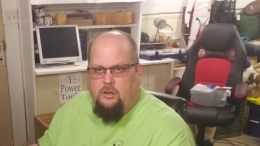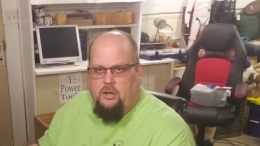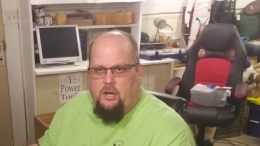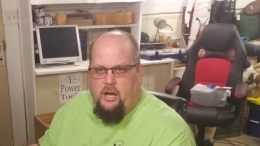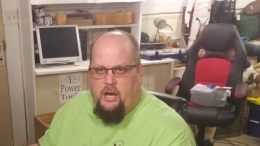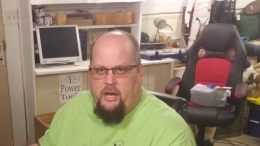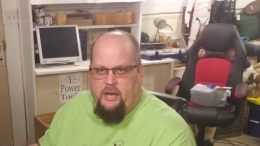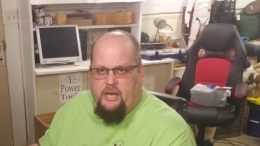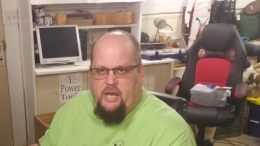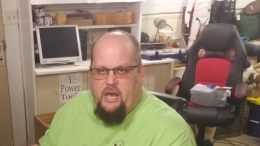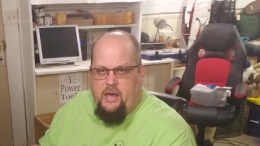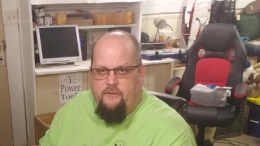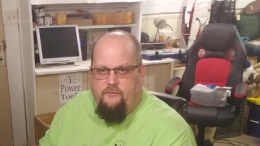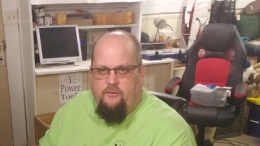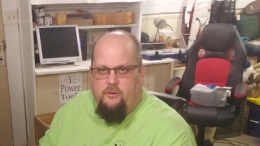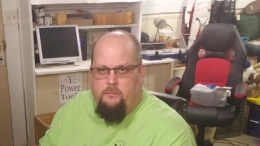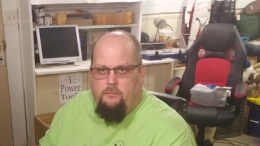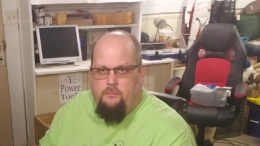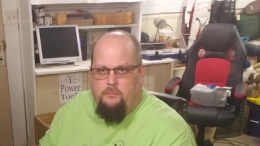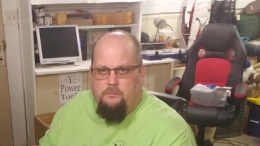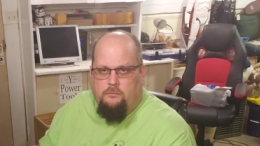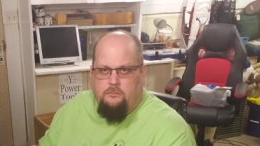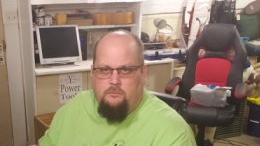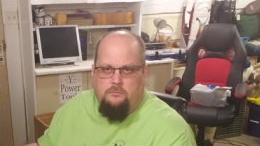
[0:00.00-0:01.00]
I gave
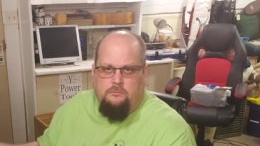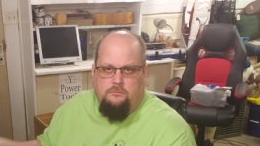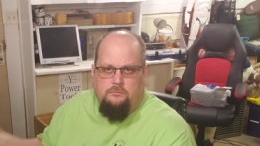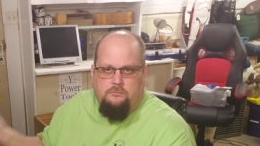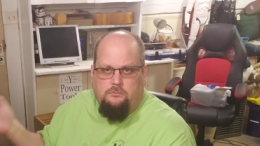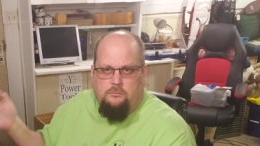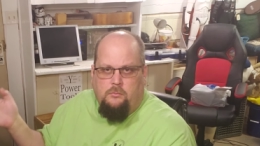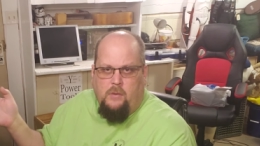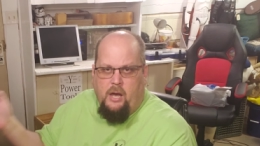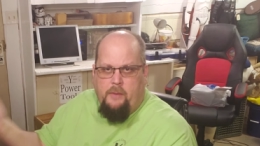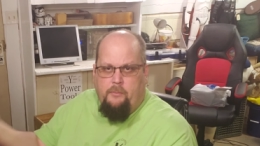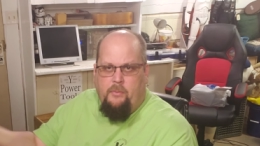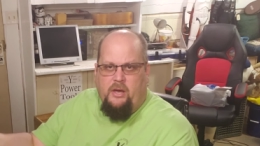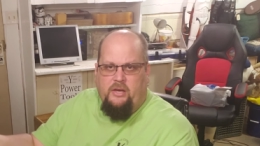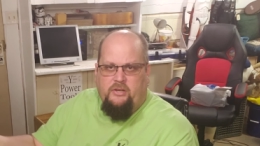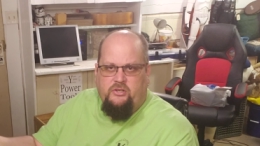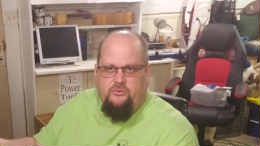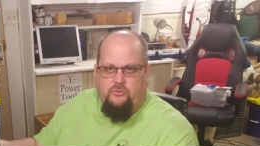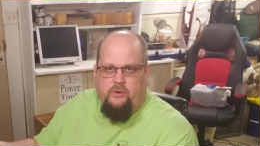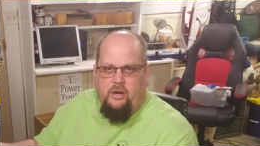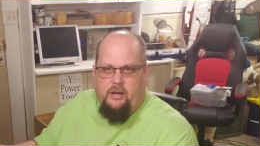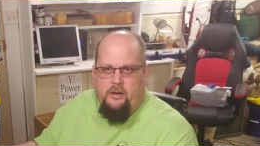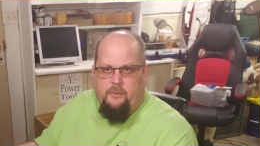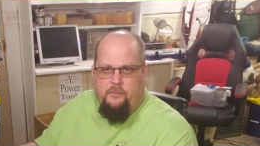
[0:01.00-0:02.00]
them my
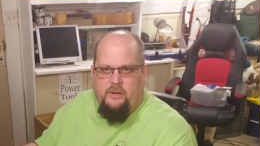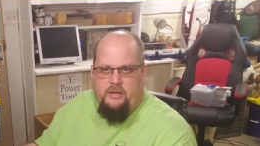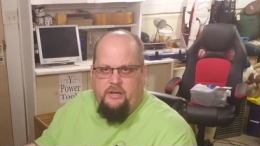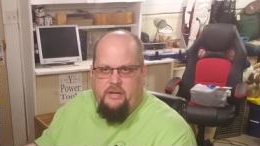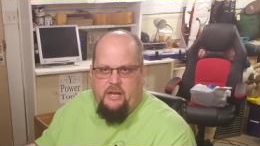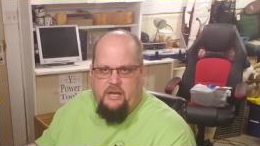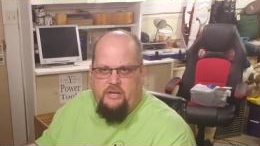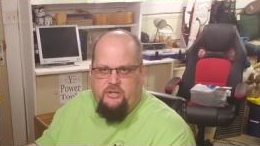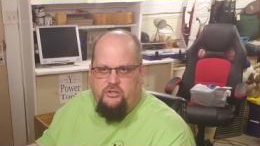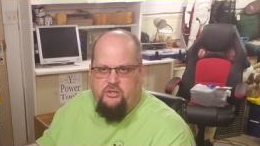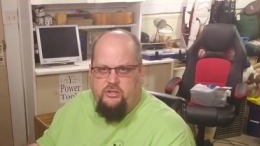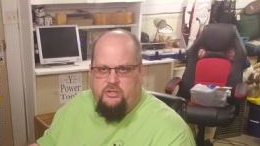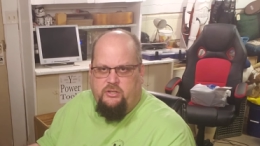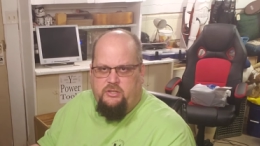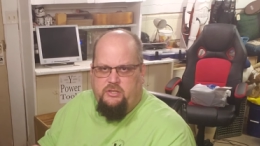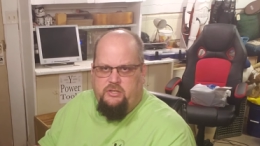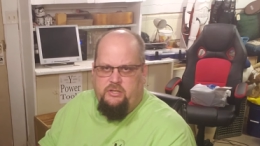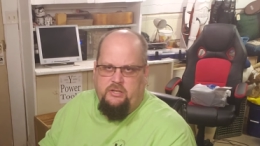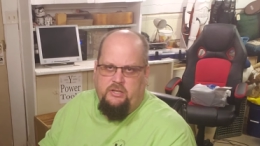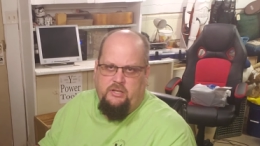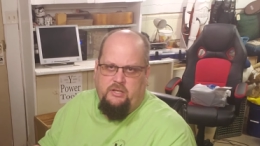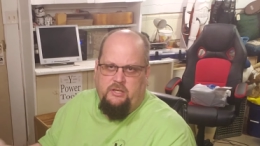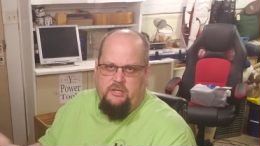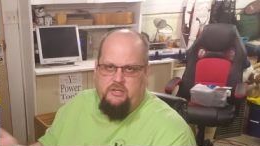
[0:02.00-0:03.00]
best recommendations.
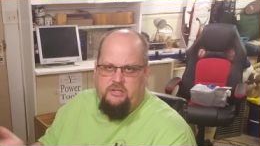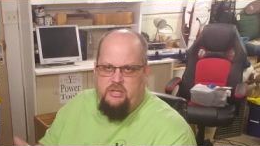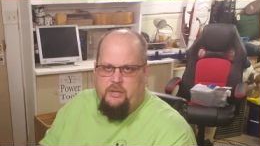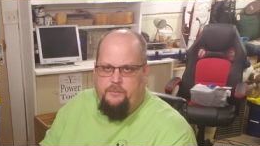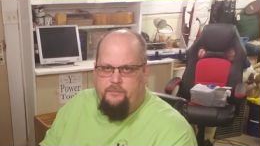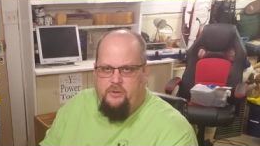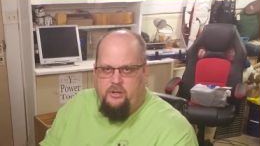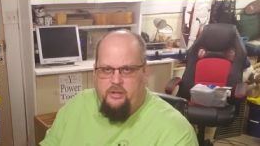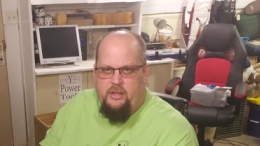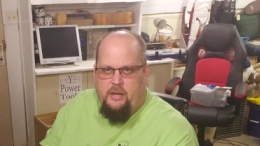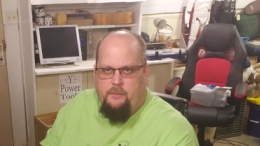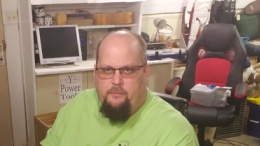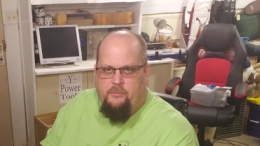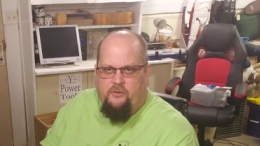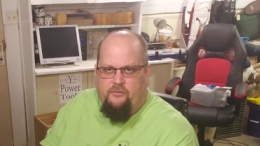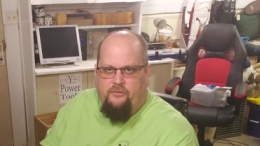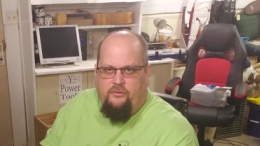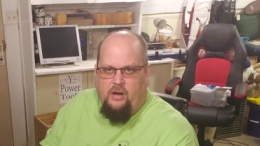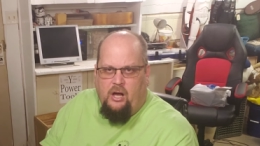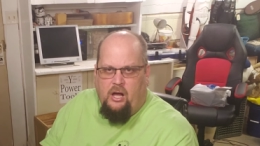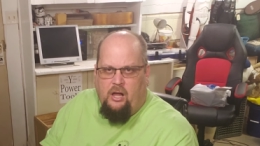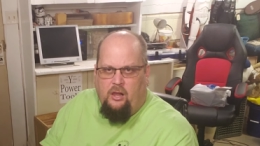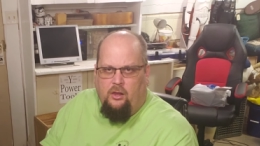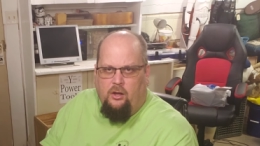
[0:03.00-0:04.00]
It's up to them to
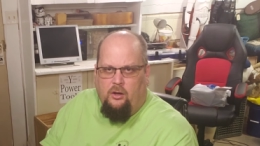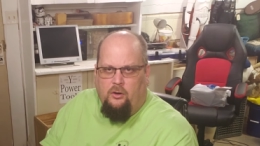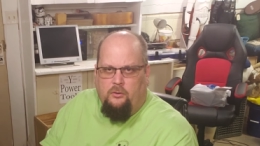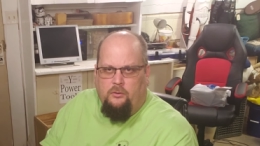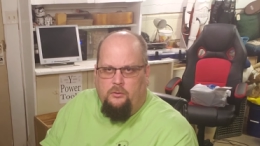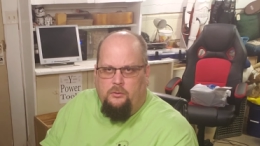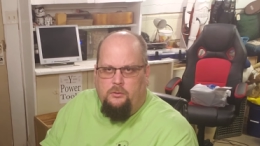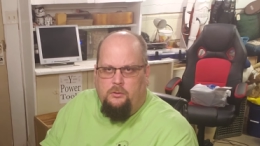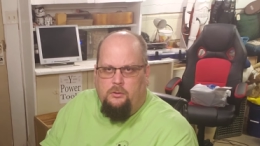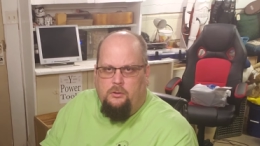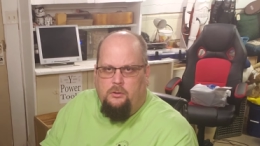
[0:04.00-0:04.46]
follow.